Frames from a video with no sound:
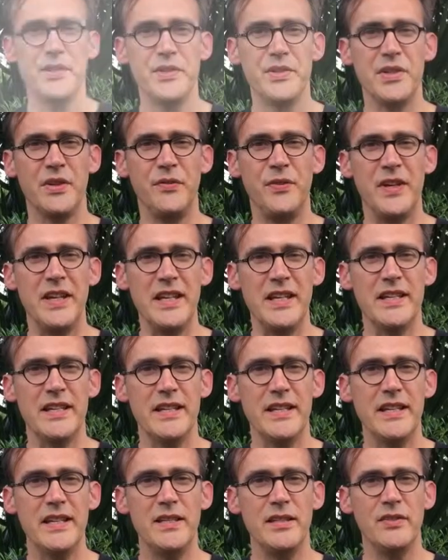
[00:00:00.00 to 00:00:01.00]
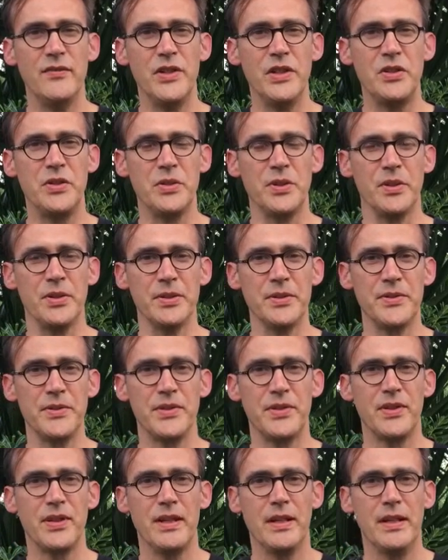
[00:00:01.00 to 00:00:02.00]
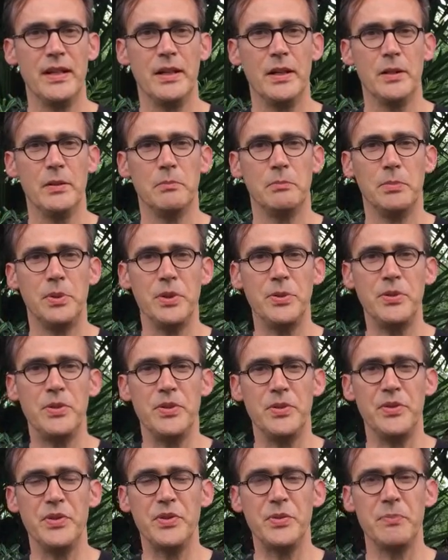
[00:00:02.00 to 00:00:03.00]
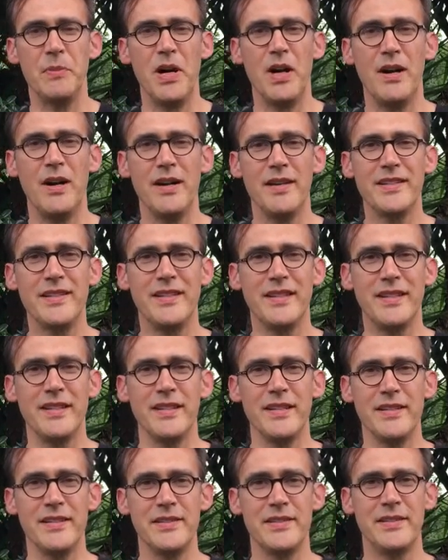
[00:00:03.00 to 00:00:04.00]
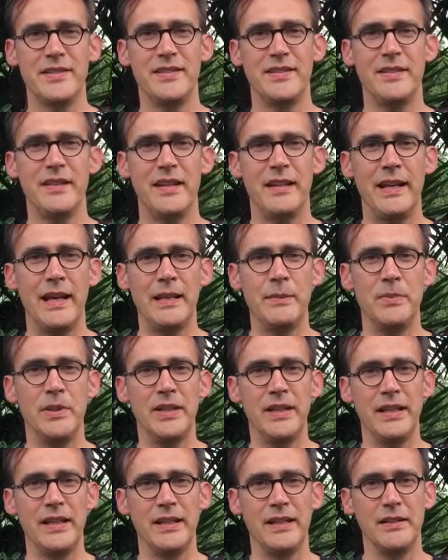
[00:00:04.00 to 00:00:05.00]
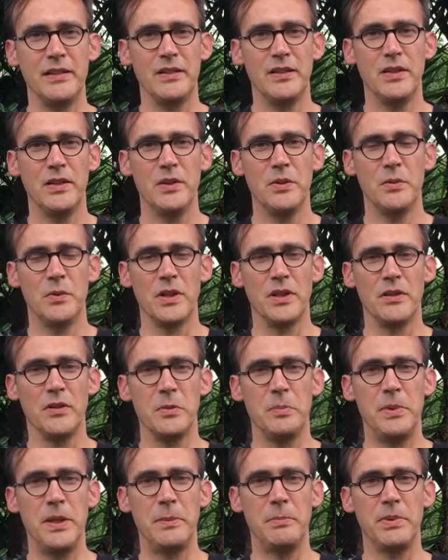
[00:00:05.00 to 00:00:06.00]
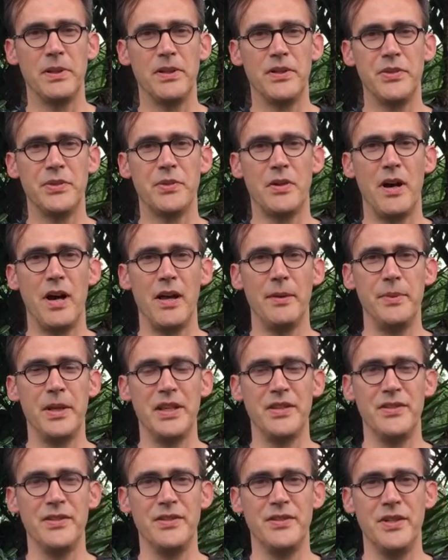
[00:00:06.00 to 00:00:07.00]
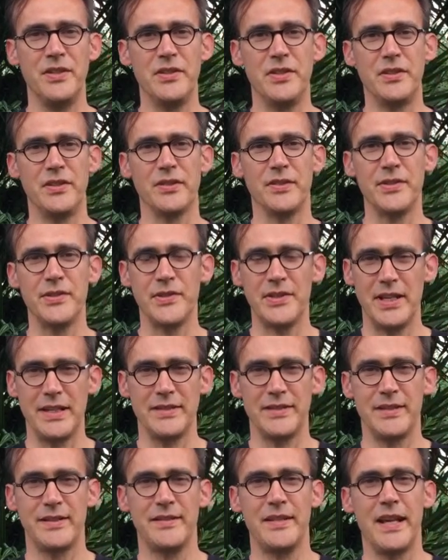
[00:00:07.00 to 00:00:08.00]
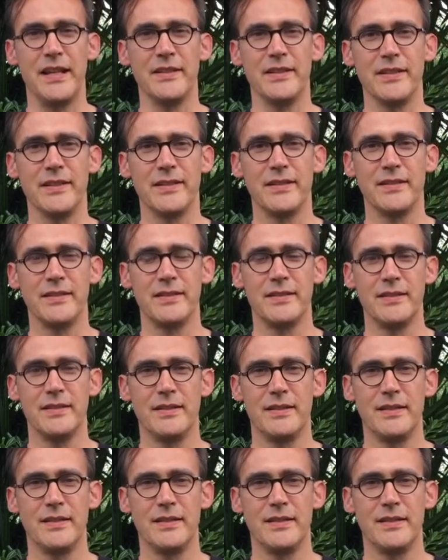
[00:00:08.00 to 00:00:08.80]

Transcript: So for individuals, Bluetooth Smart is enabling what a lot of people are describing as a digital sixth sense.